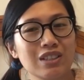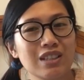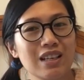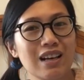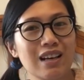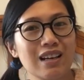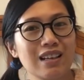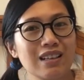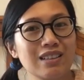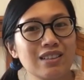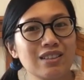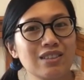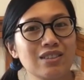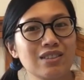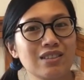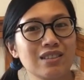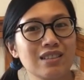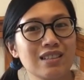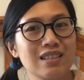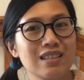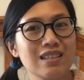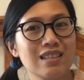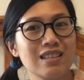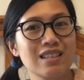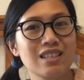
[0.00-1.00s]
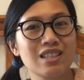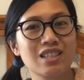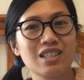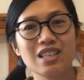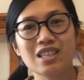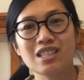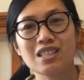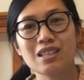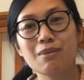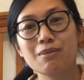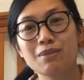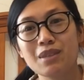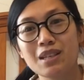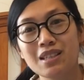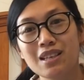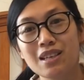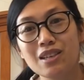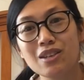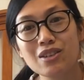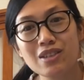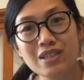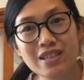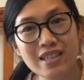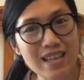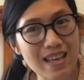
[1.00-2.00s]
that you it's just something that
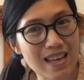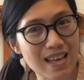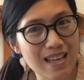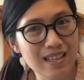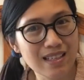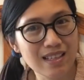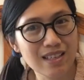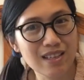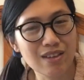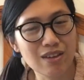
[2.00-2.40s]
you need.